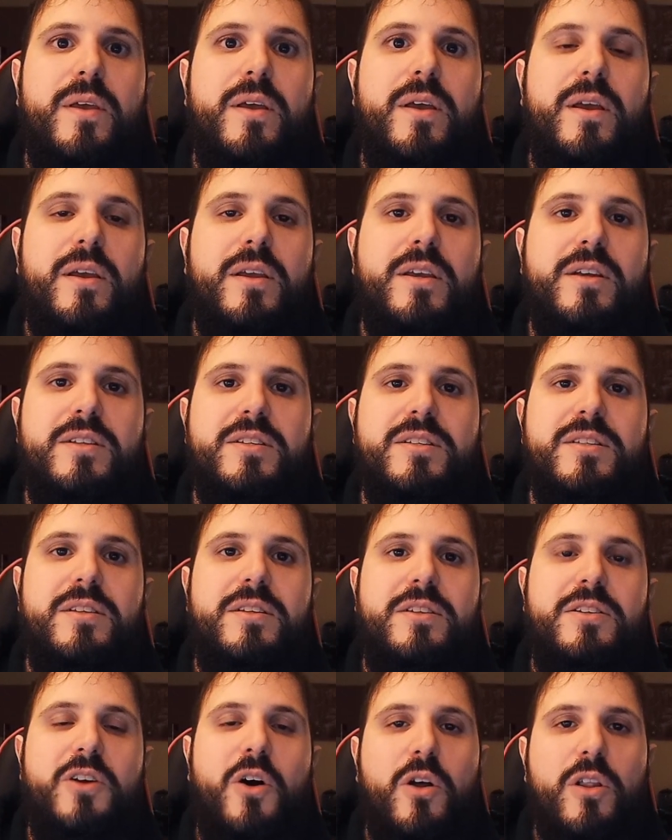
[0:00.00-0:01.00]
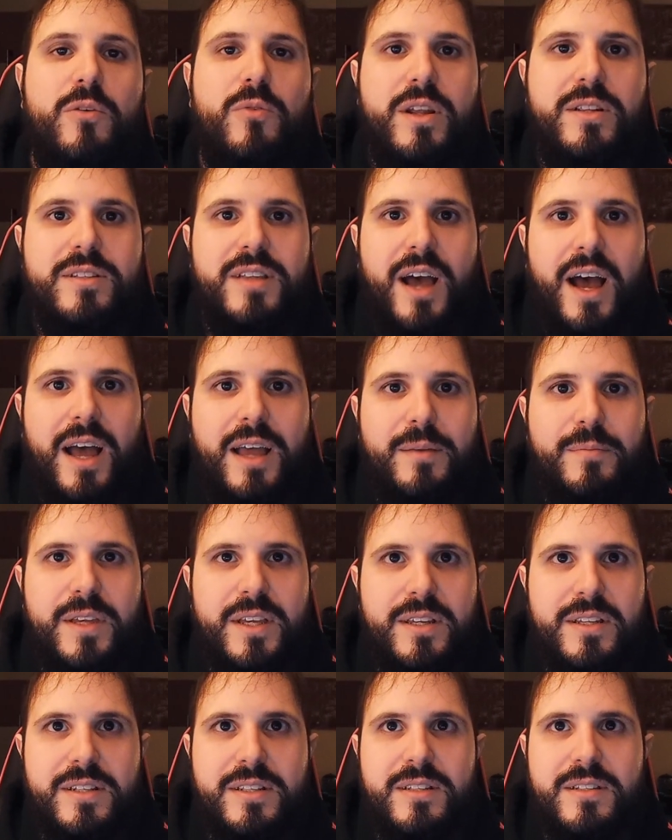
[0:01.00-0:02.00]
Because, the runtime
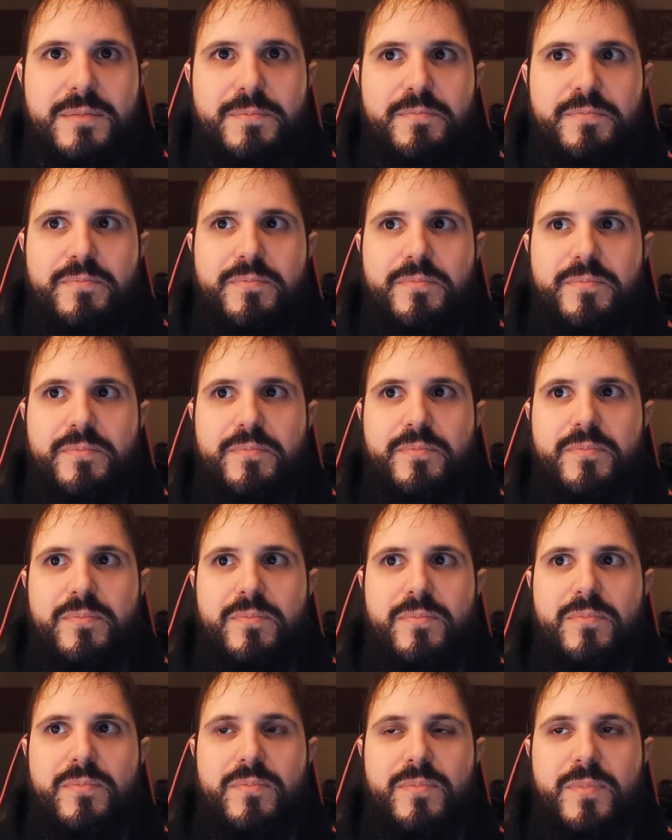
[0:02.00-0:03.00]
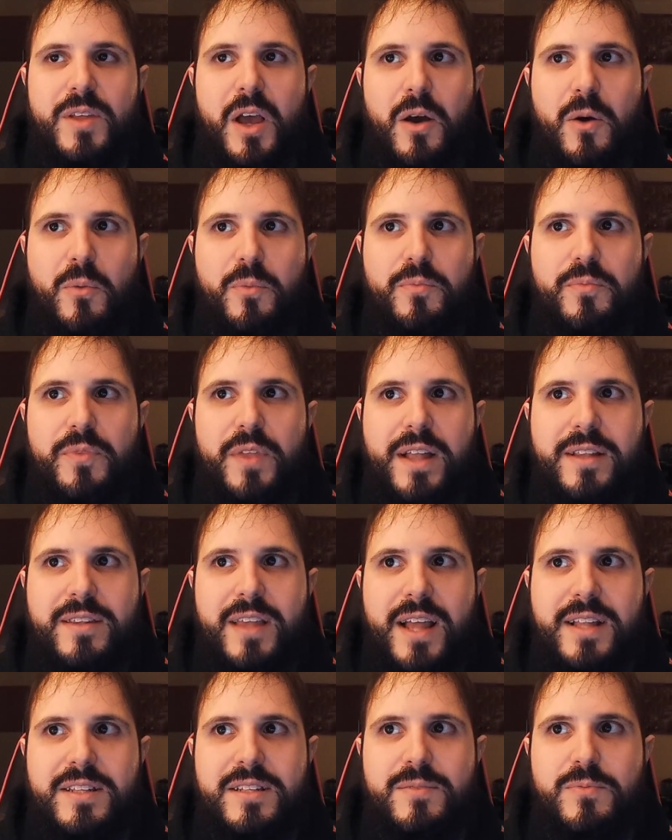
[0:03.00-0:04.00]
is,
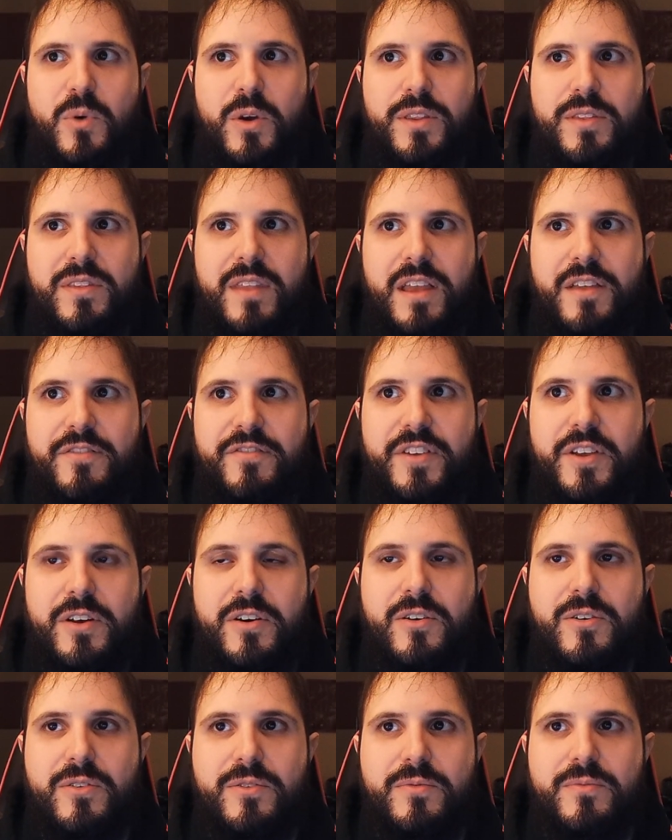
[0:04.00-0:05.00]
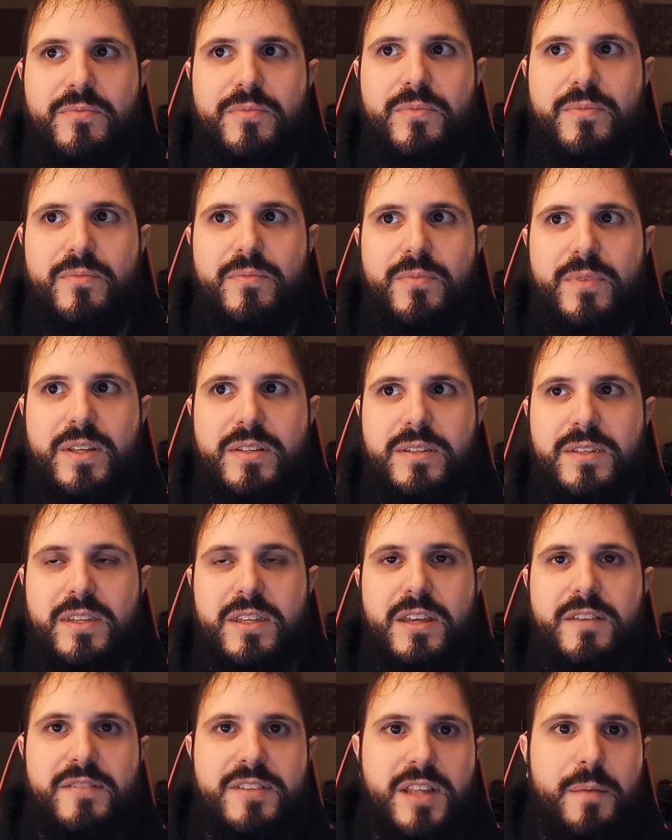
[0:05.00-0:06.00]
that's what they feel
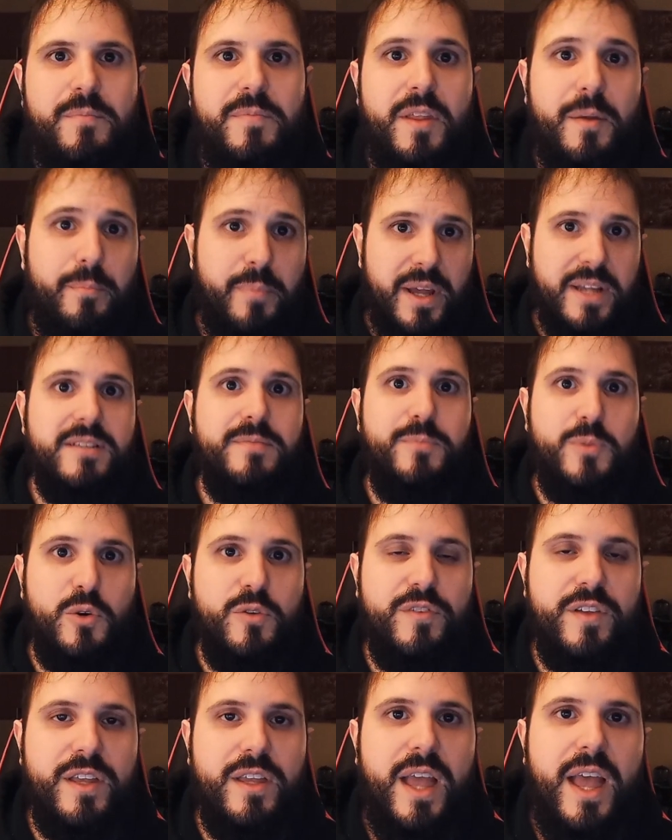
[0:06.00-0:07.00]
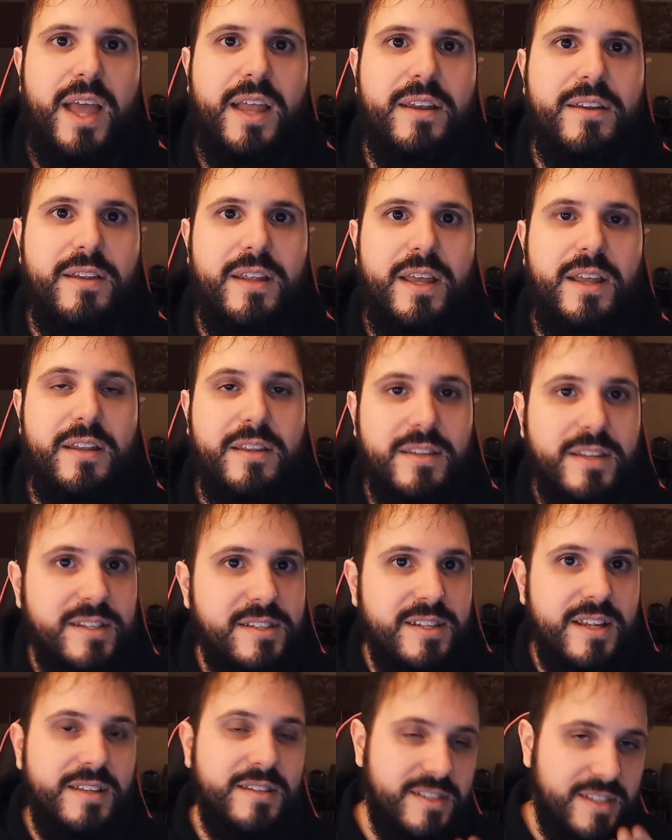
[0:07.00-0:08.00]
gives them the best movie. And in
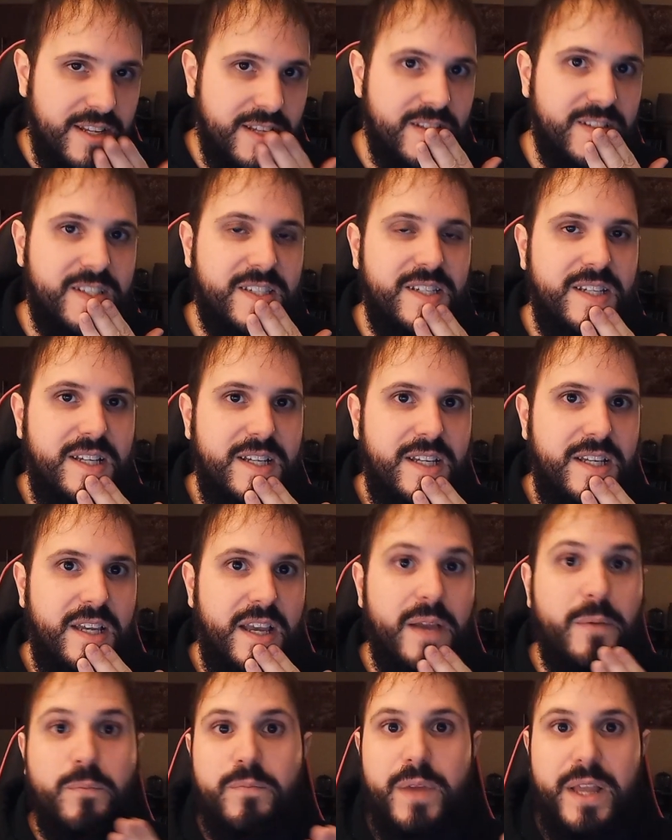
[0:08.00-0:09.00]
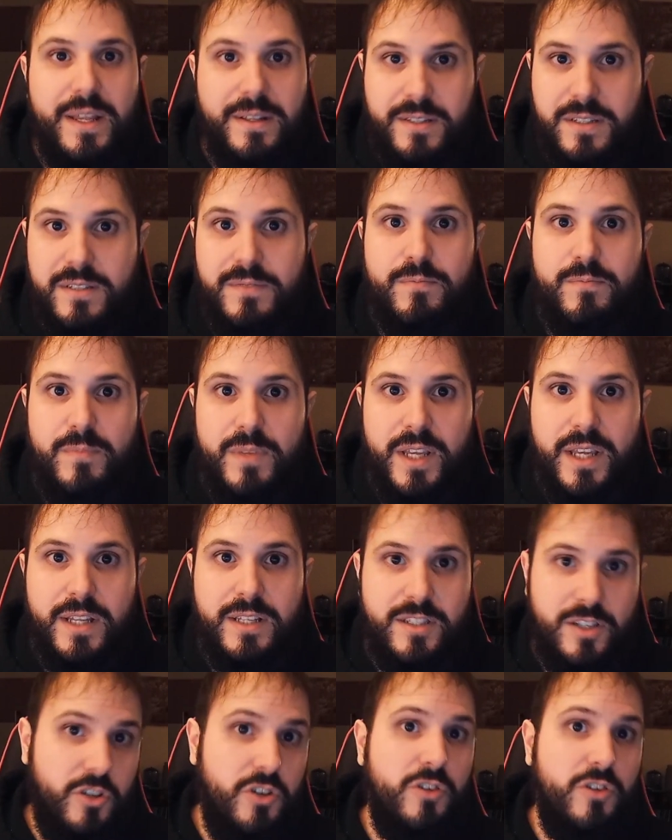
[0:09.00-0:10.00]
this instance, it's a good